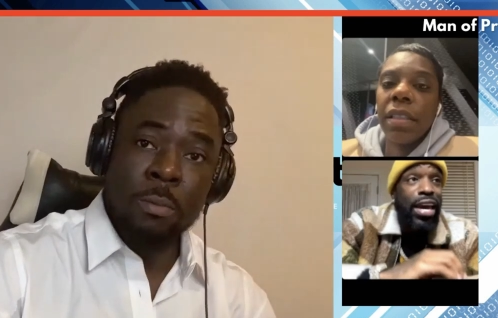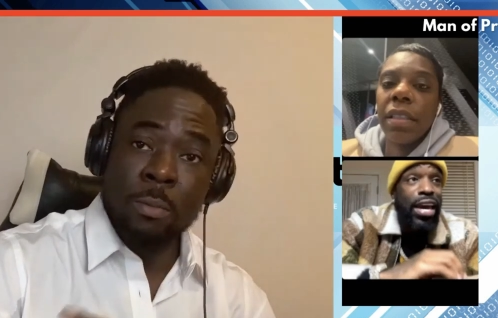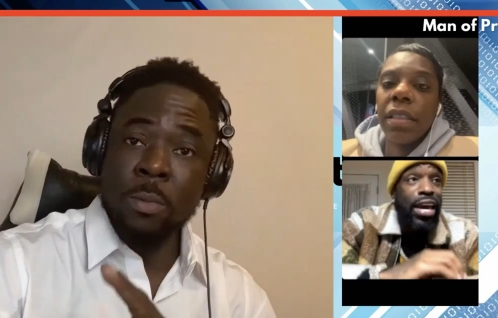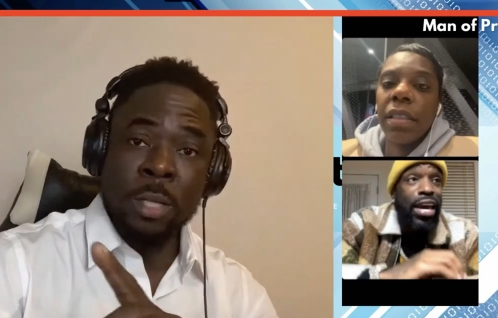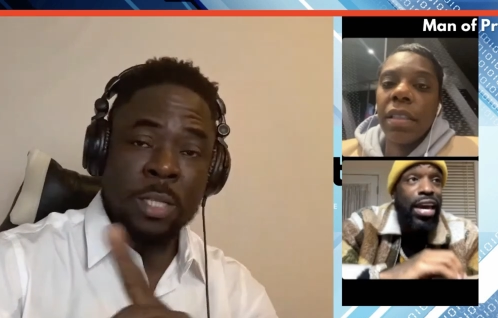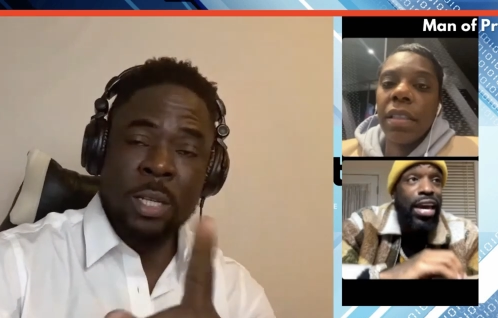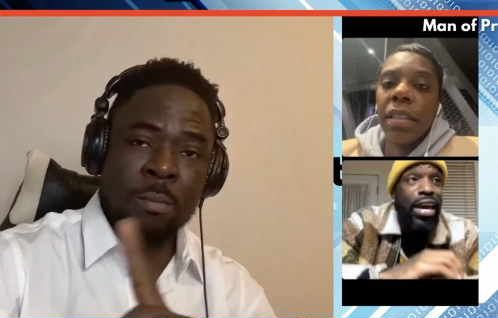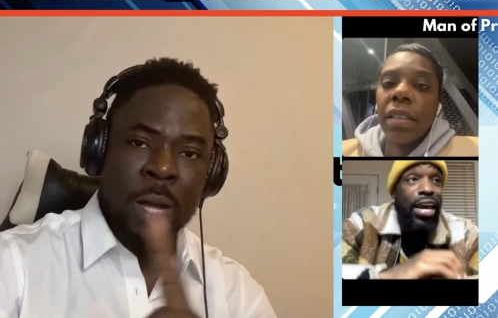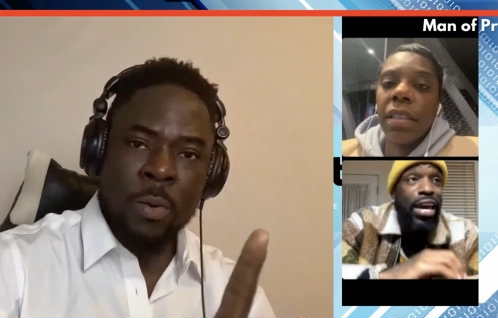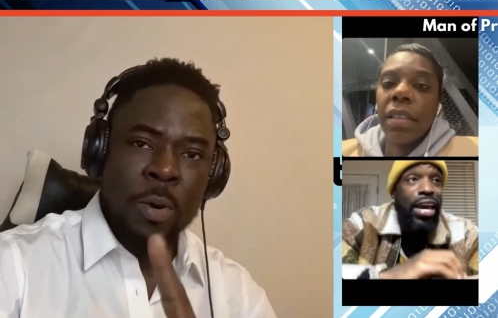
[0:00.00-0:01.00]
Speaker 1: listen, I'm
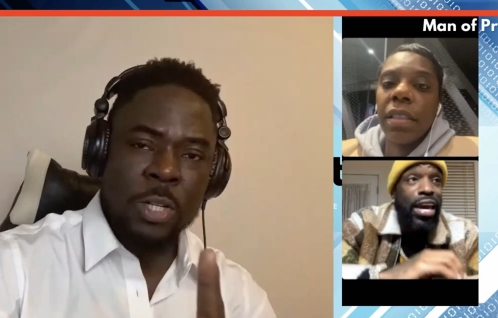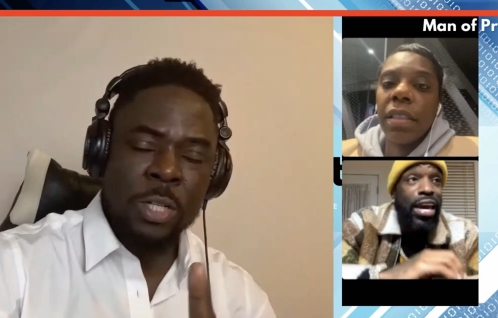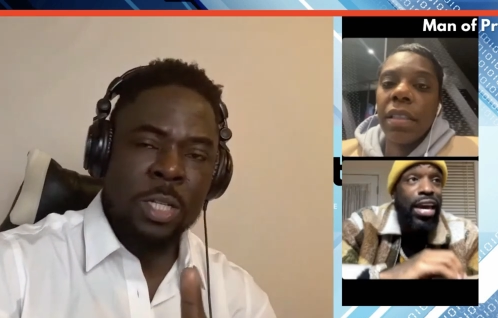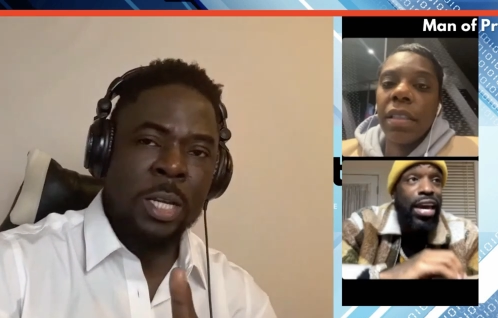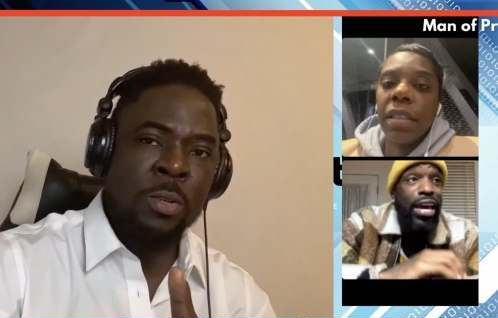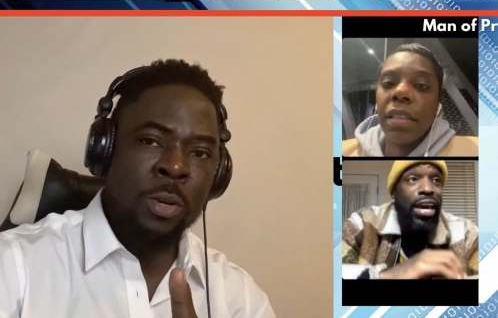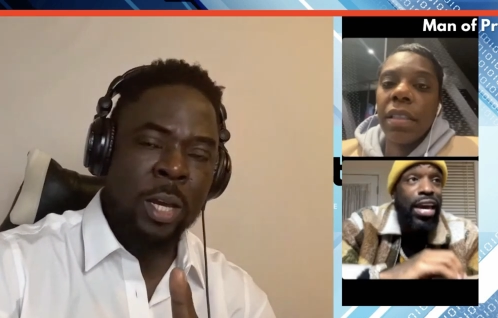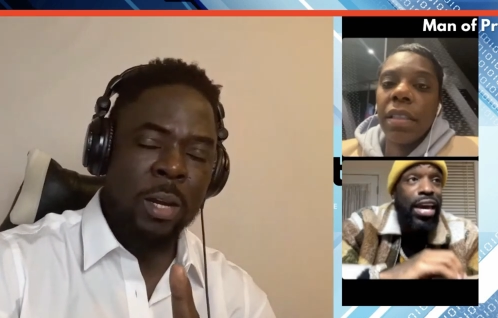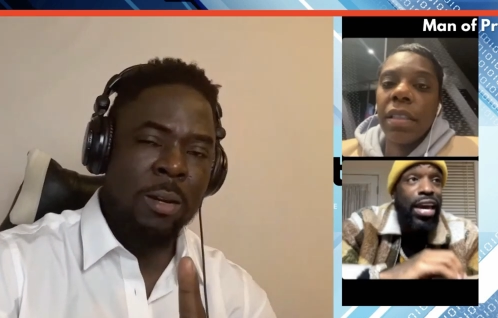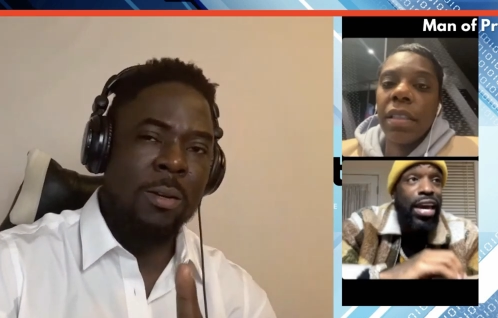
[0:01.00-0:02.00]
not questioning that you
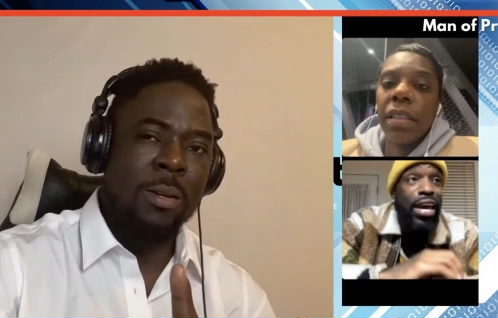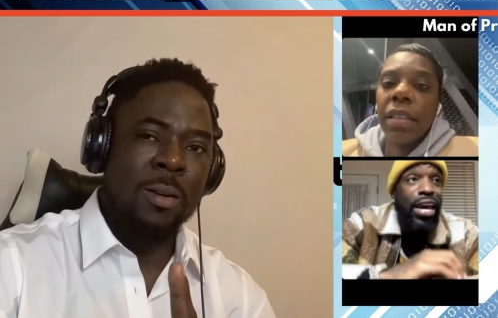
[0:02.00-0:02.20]
care.